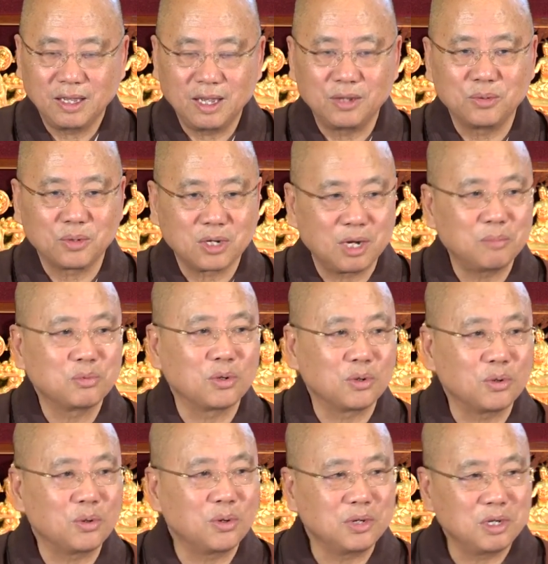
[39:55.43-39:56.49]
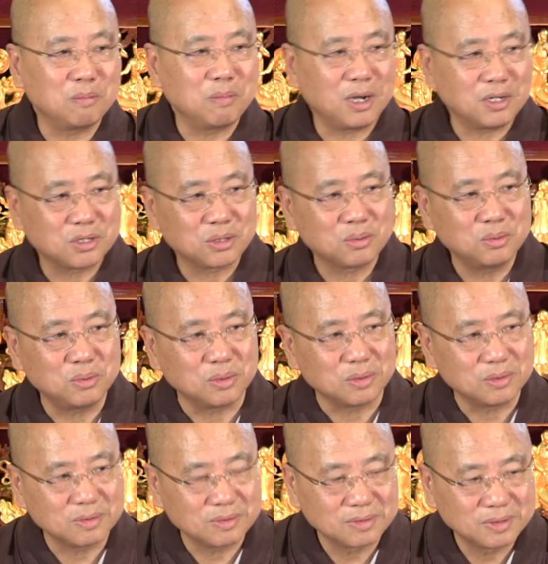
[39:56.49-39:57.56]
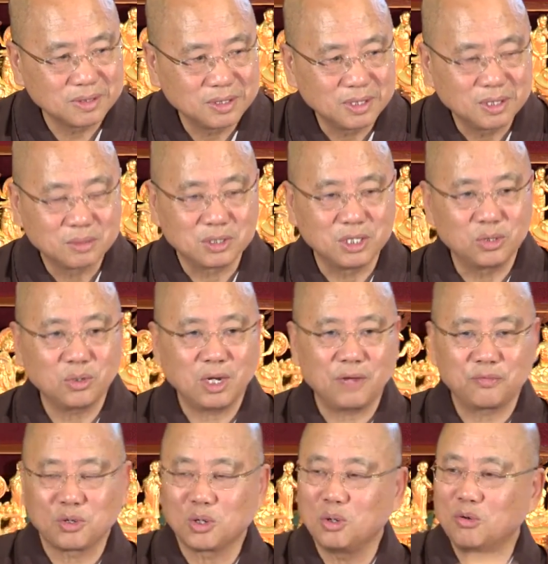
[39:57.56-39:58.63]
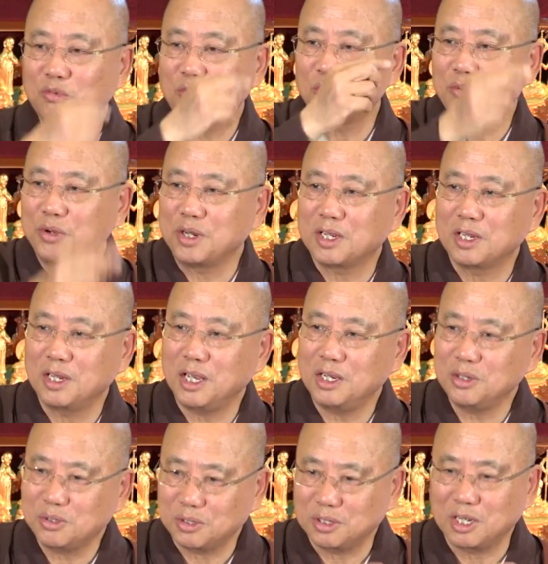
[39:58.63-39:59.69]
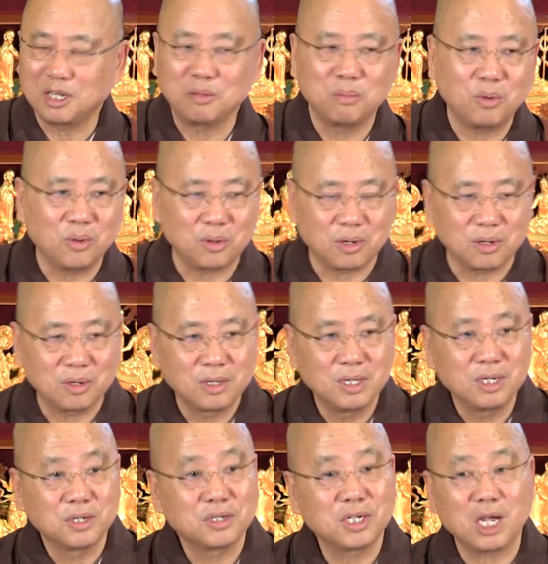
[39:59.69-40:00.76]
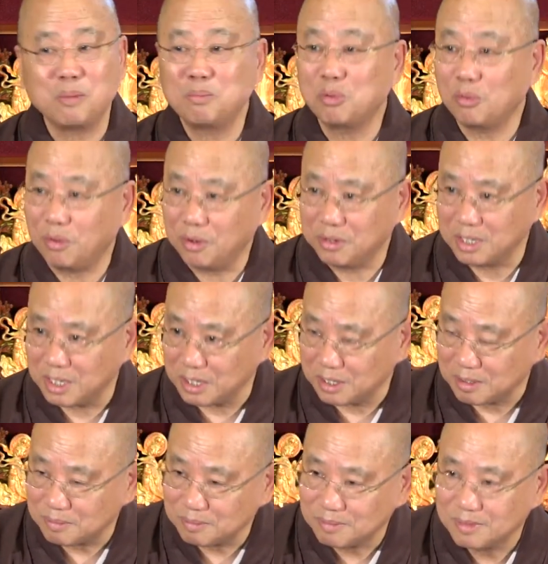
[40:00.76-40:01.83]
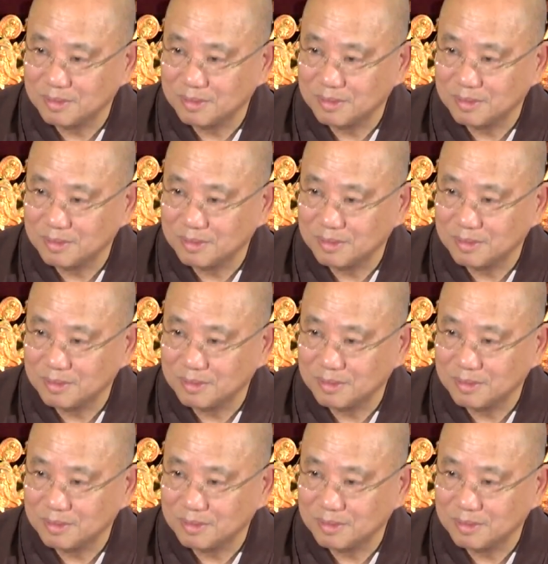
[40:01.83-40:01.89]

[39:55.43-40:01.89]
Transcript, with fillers: and you come to learn in my school you don't have to go through reincarnation anymore. Temporarily,